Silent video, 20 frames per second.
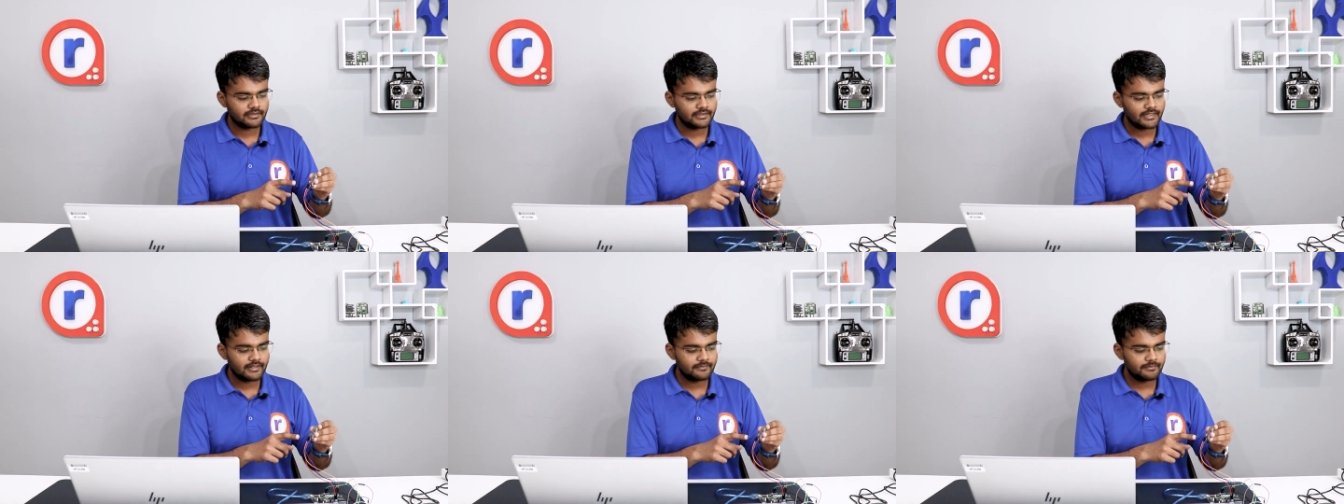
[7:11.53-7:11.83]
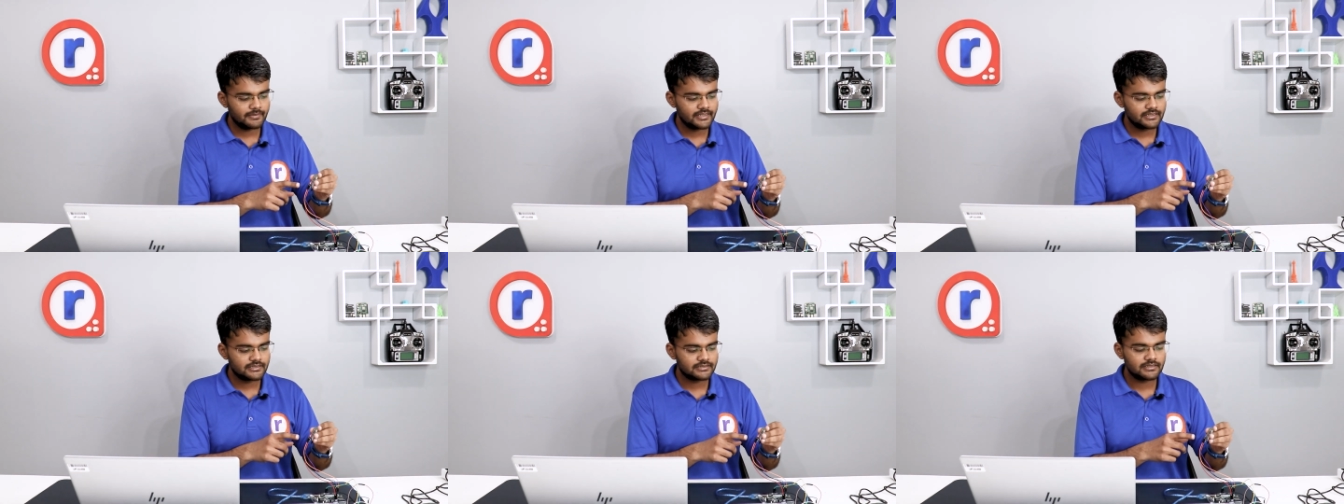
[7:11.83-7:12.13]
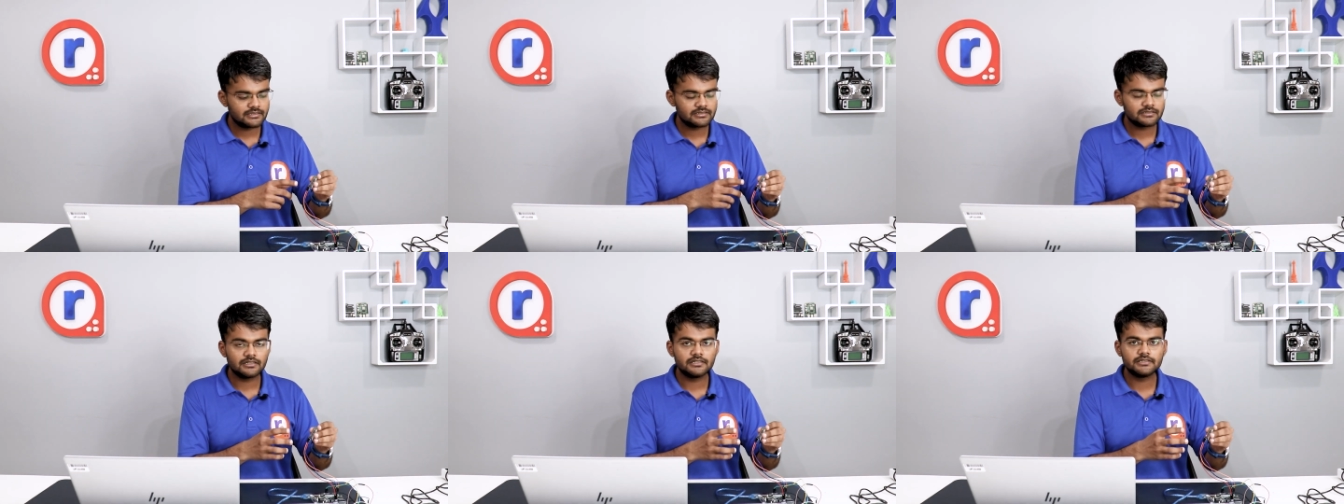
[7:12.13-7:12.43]
that
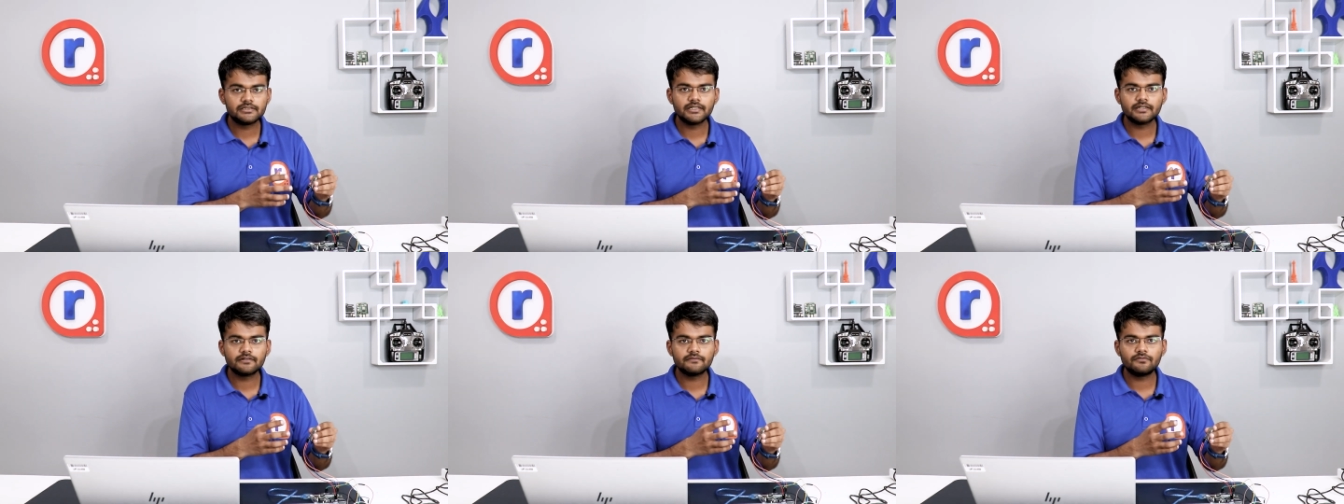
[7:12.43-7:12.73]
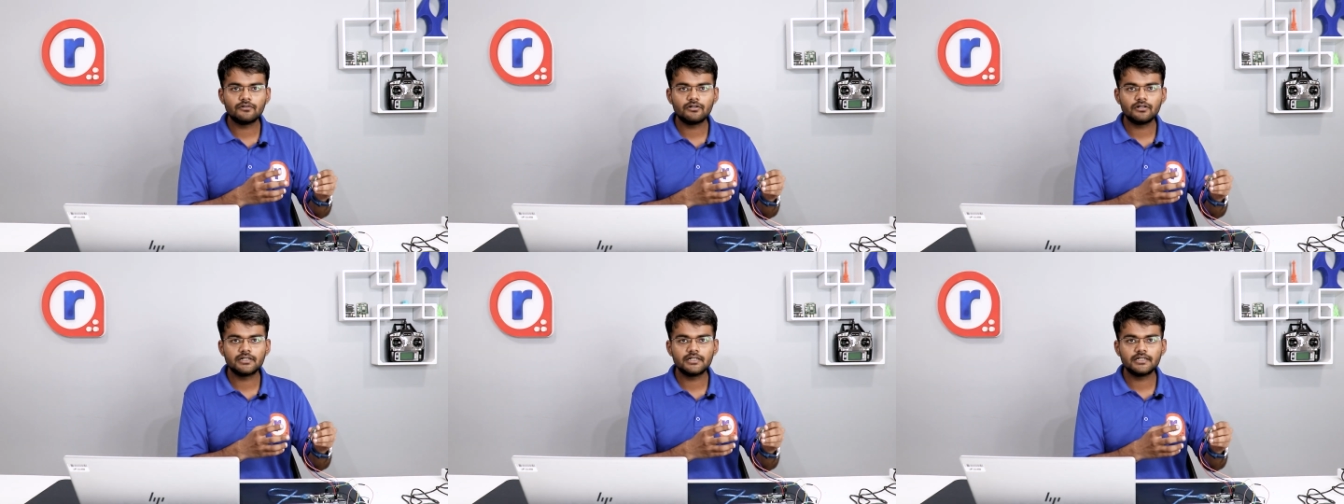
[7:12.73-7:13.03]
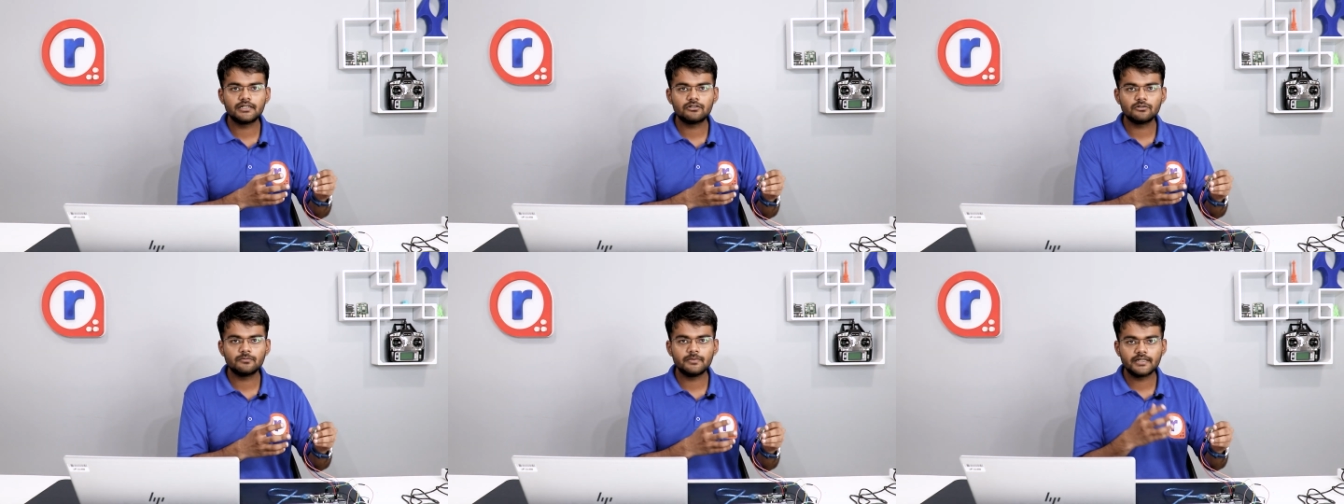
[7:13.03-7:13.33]
means it's searching
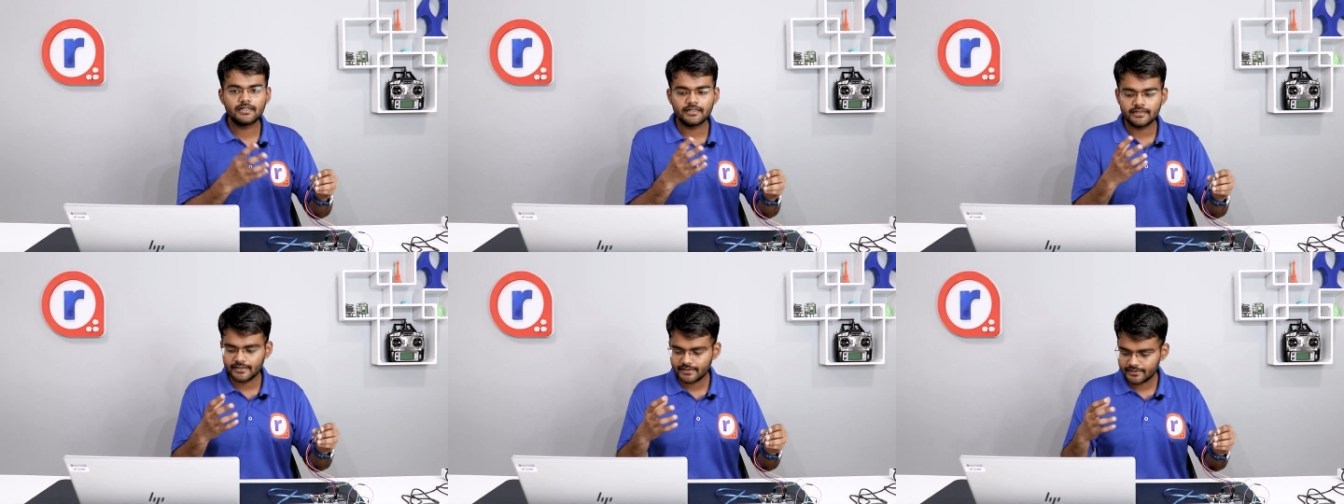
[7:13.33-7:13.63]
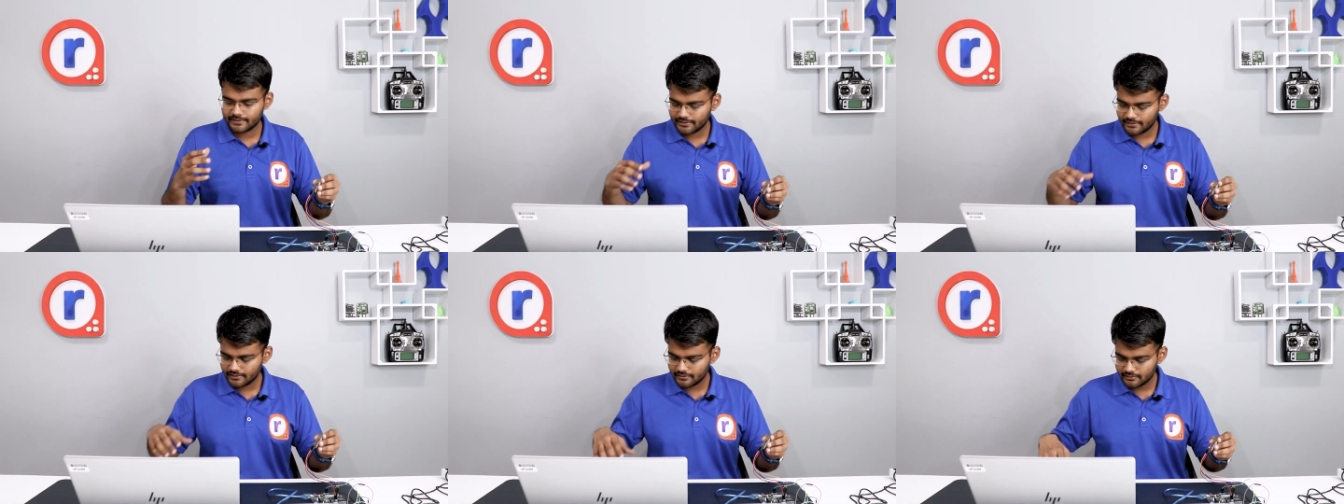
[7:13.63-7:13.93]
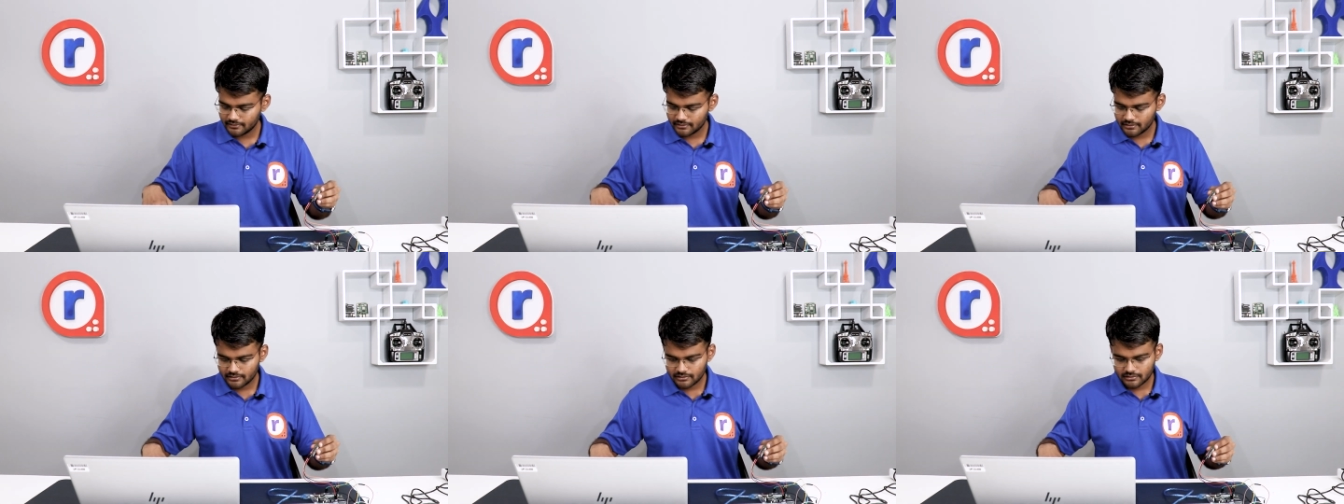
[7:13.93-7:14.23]
for it to be connected